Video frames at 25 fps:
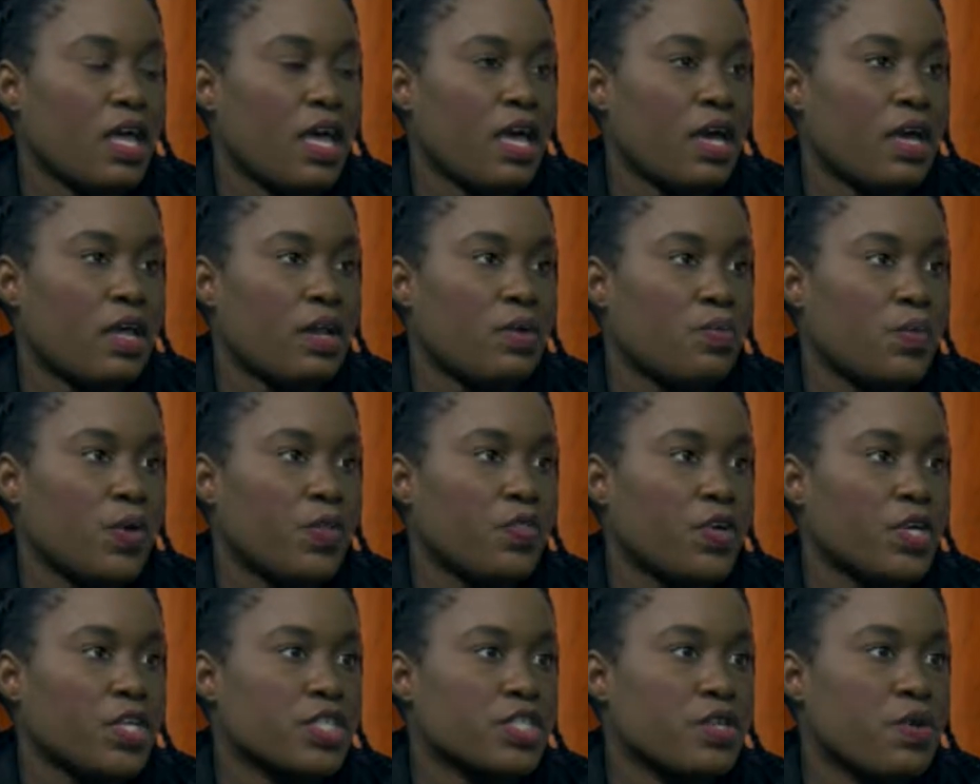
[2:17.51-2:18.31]
And when
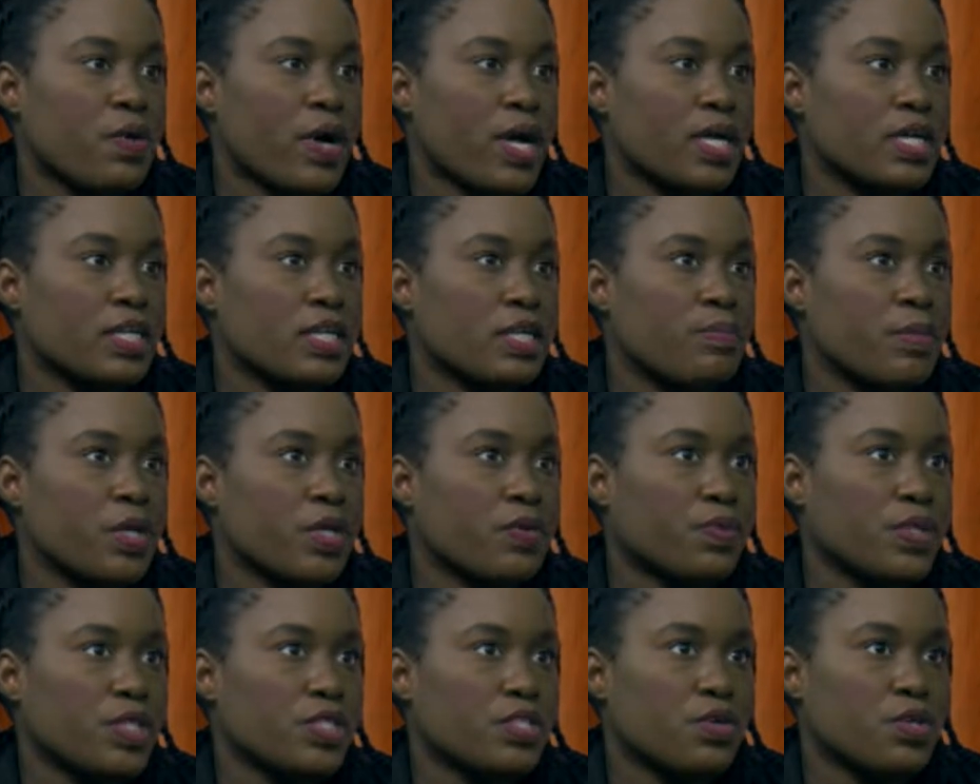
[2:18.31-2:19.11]
there's no academic
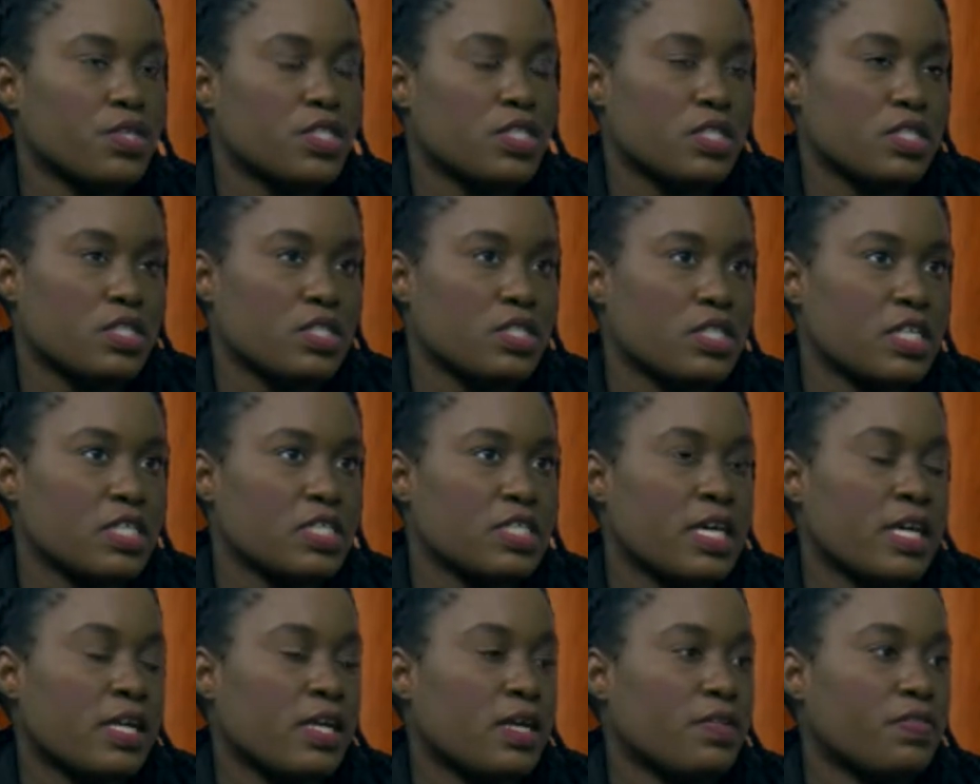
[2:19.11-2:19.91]
resources in the sense
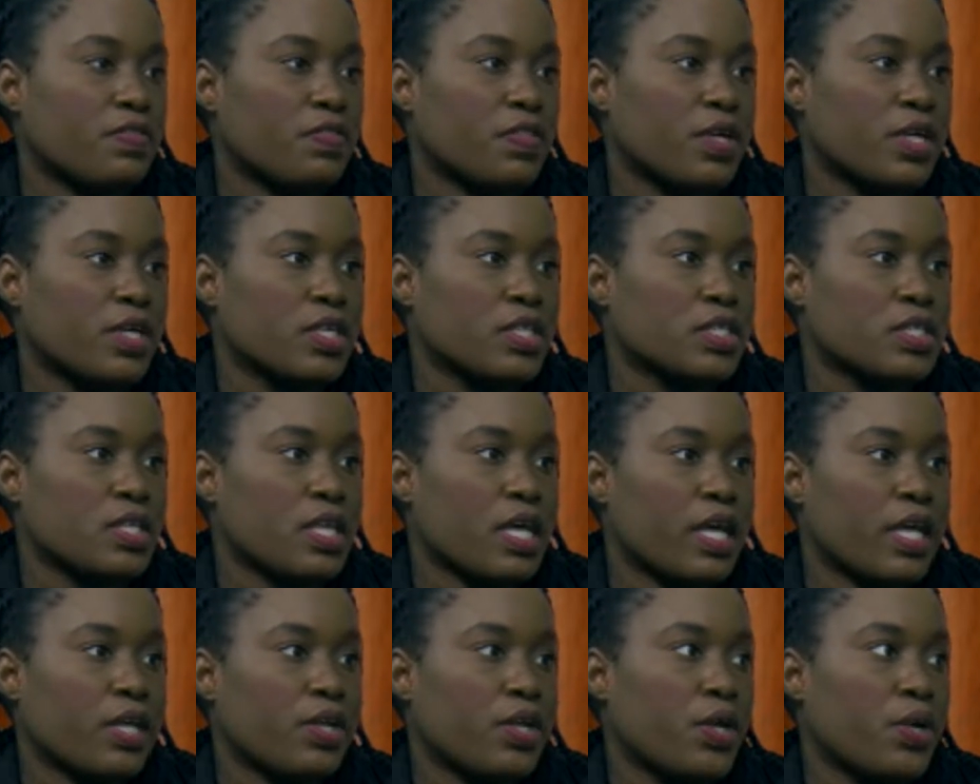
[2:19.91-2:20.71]
that there's
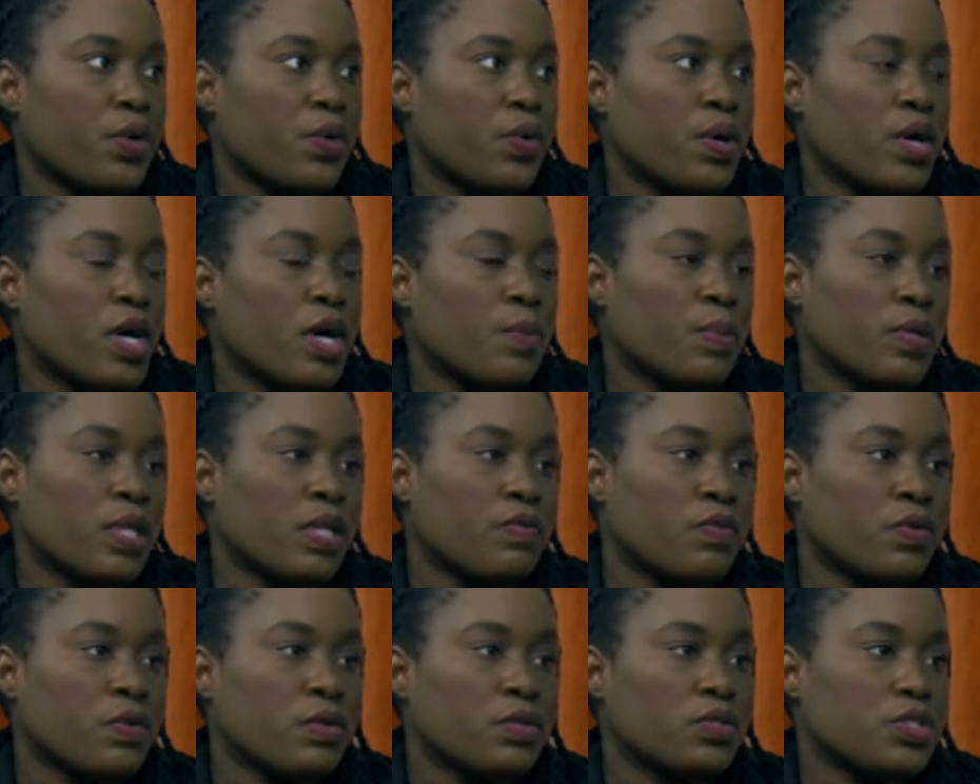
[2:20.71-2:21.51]
like no upper
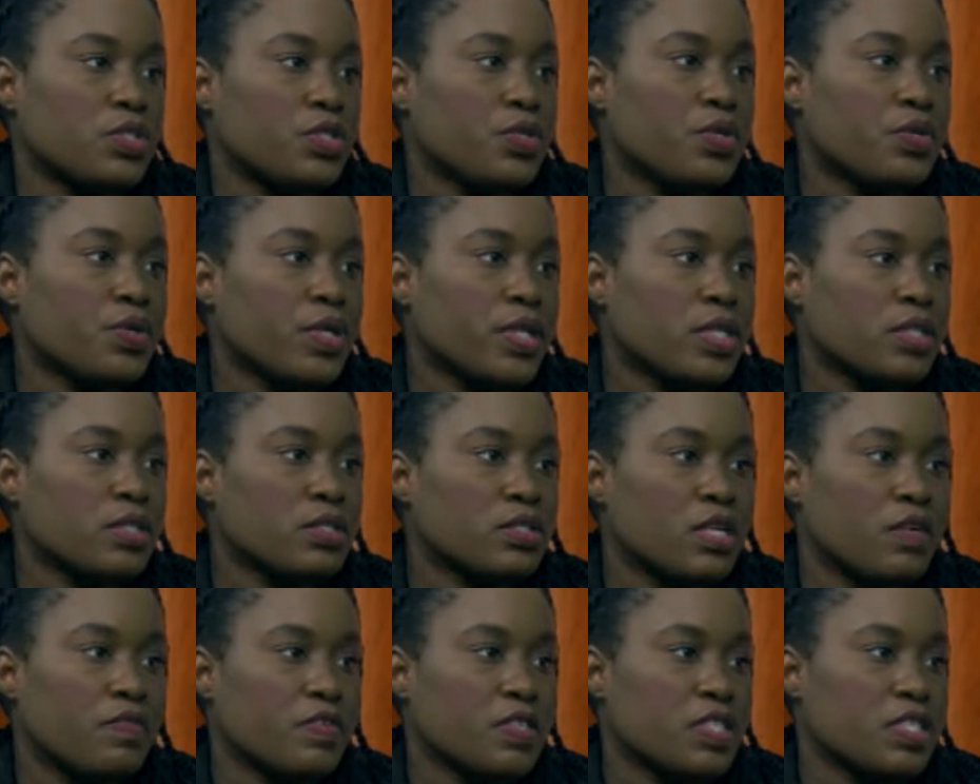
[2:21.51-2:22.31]
level tutoring
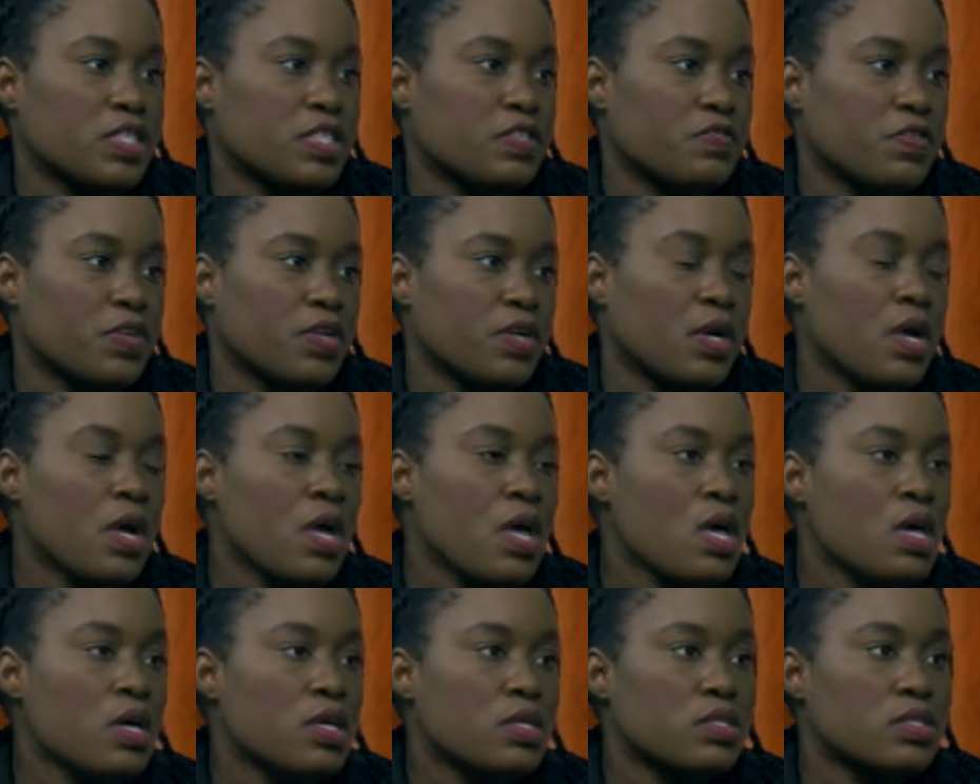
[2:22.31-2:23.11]
services for
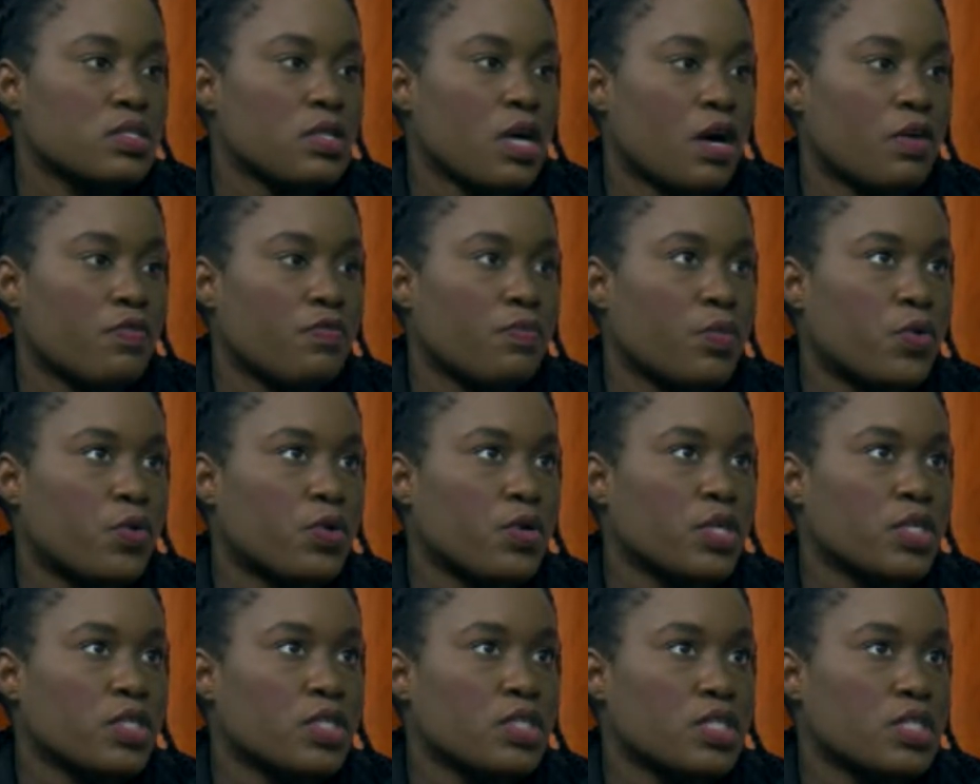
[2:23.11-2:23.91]

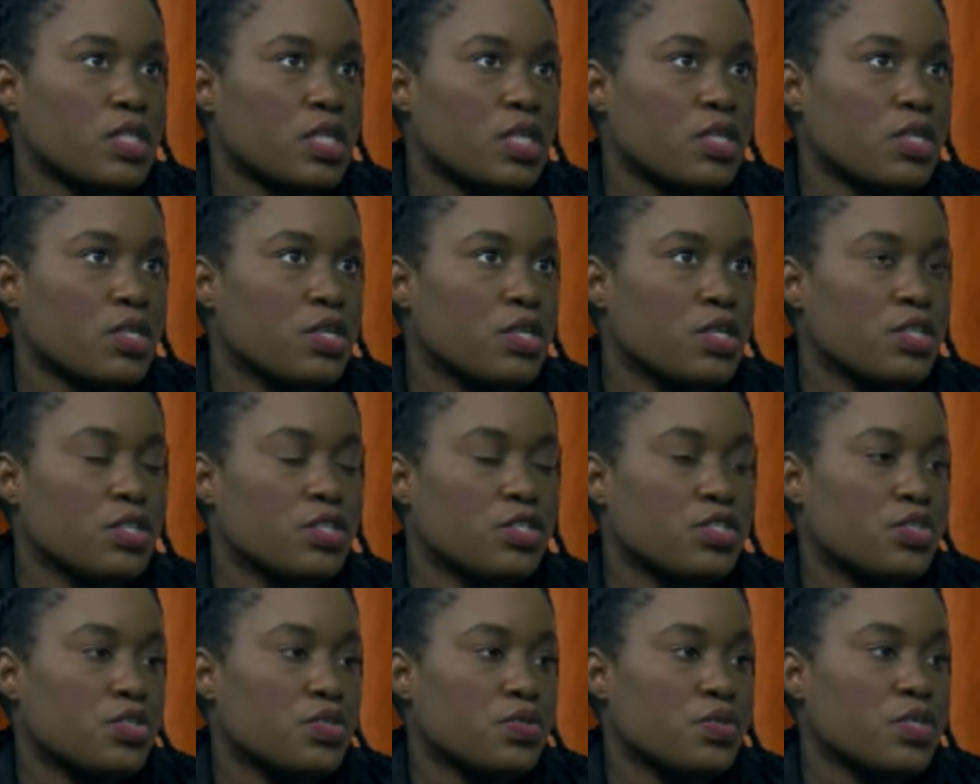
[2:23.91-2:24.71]
sophomores,
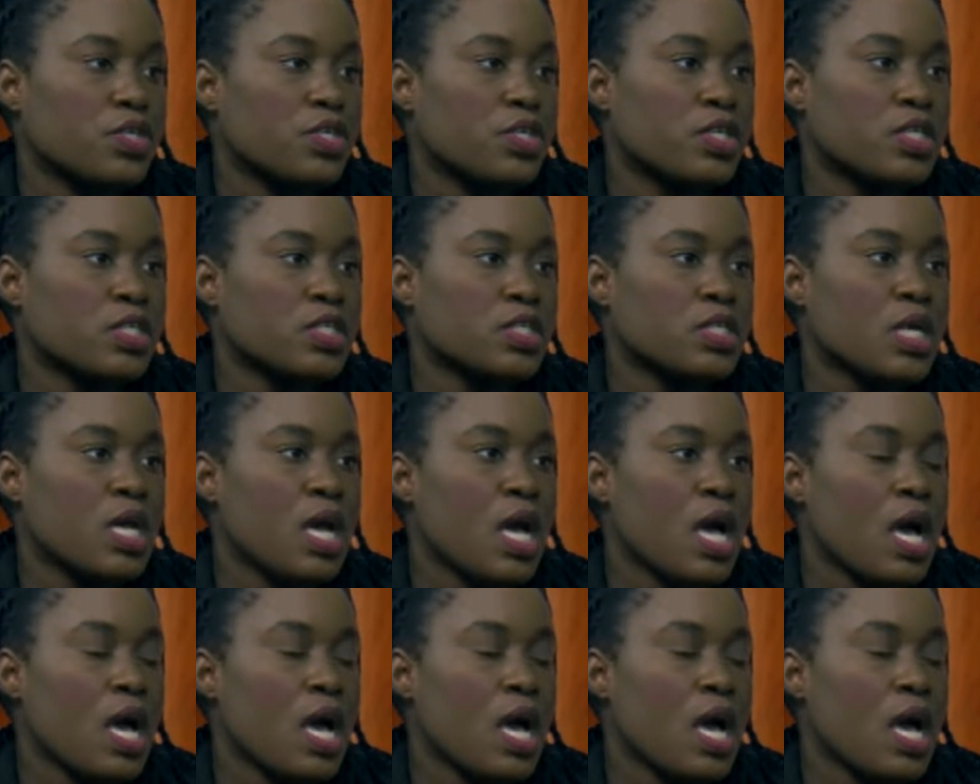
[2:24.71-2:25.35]
seniors, juniors,